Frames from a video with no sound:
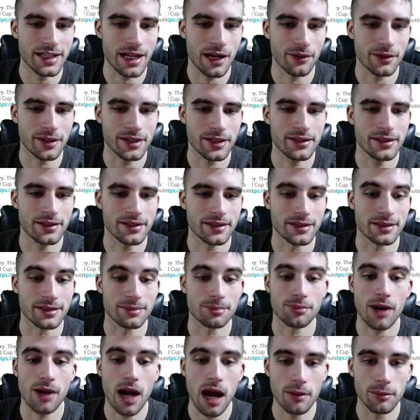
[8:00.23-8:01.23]
Now he is
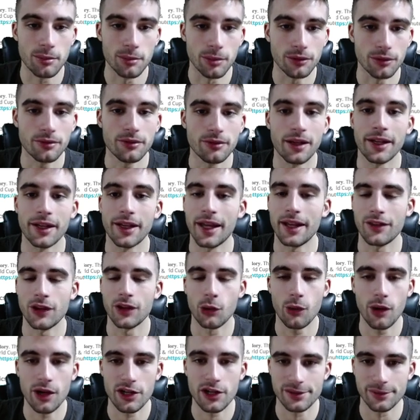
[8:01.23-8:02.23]
probable. I had the
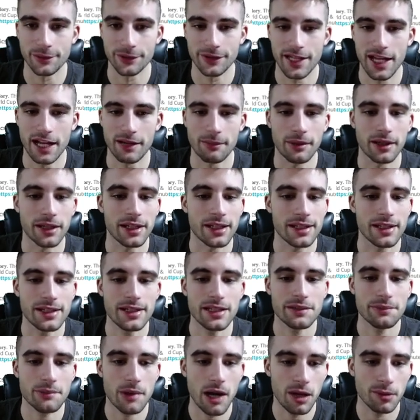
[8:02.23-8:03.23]
questionable tag, but he
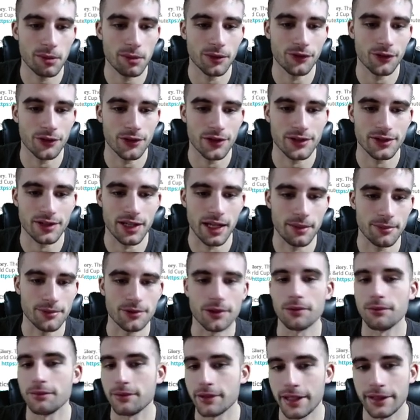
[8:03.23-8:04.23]
is probable for this game,
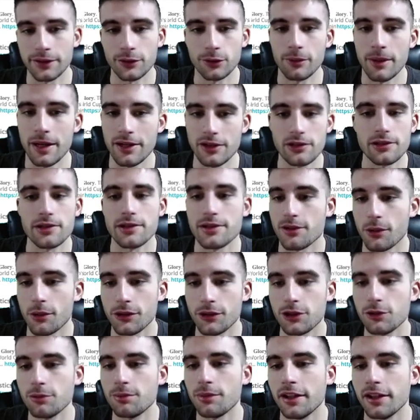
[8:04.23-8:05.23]
so you have to imagine he's
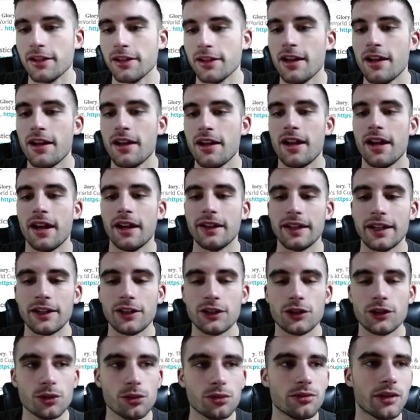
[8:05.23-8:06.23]
going to play. And I
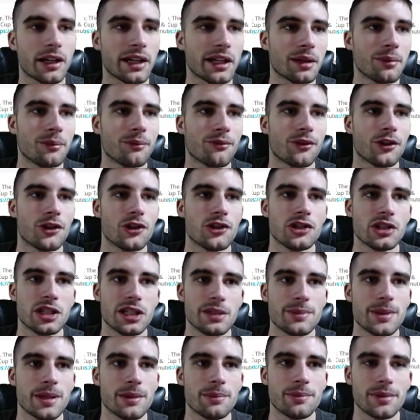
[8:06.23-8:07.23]
do like him for
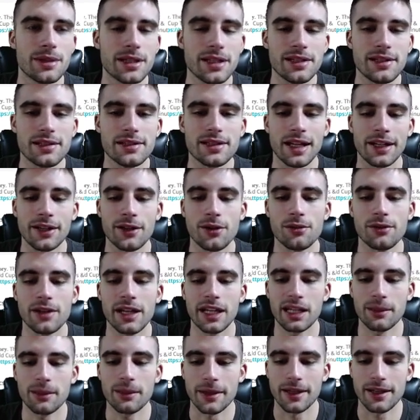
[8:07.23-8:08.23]
GPPs. I don't
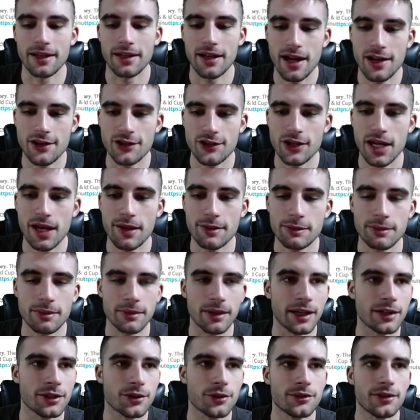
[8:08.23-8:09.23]
like him in cash games,
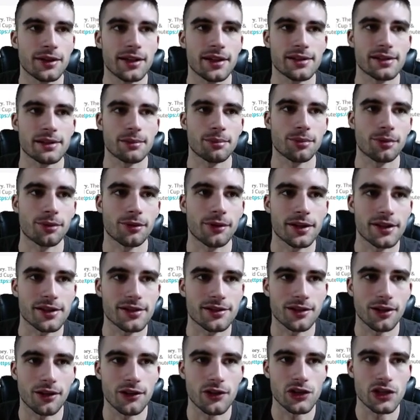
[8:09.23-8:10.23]
but I do think he's a pretty
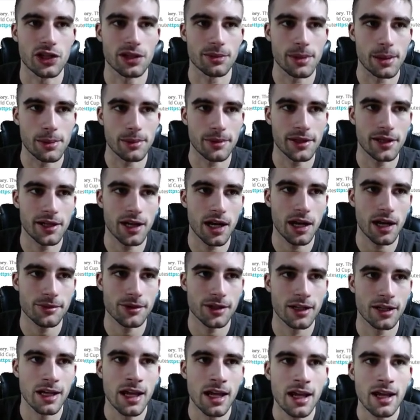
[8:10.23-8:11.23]
solid GPP
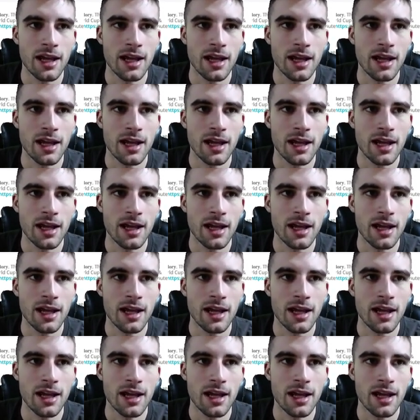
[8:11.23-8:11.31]
option.